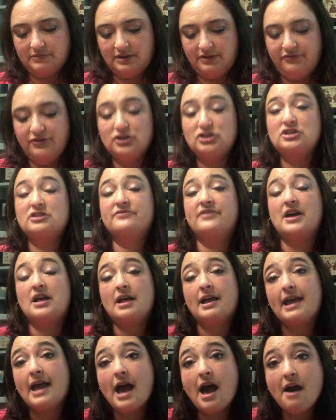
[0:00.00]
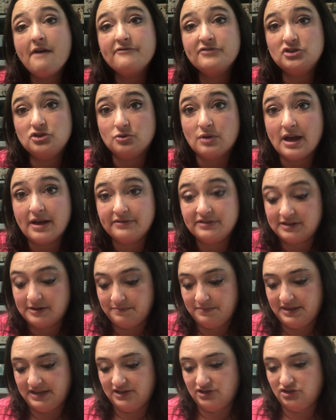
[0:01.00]
first of all, I have to have
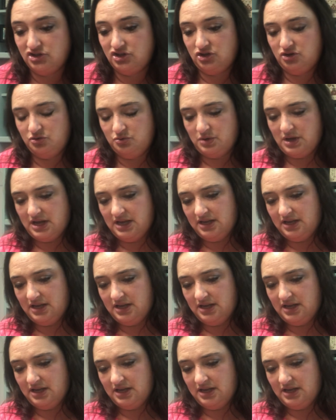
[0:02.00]
something to